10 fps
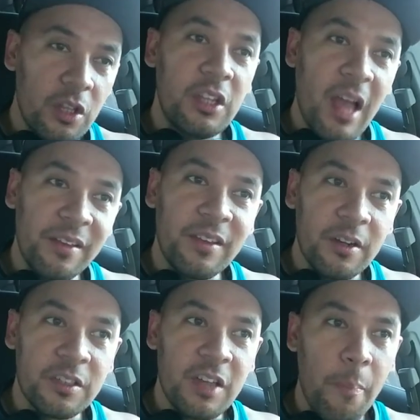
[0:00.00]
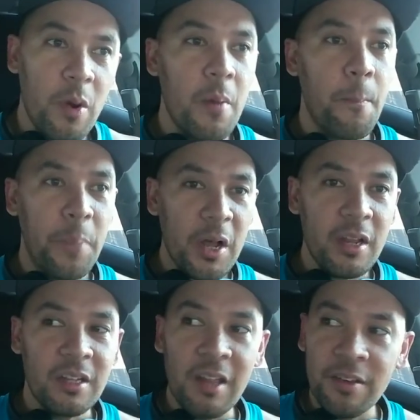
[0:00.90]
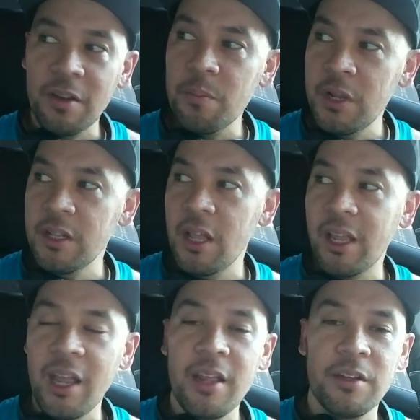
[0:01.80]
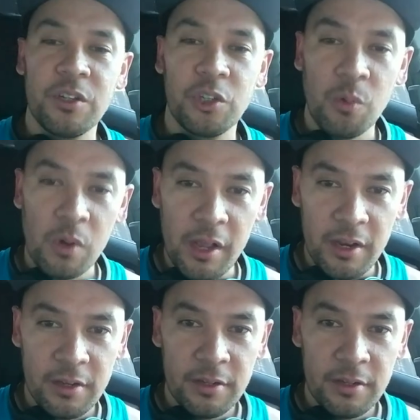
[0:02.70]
yes, they're separate, but it doesn't mean they can't intertwine,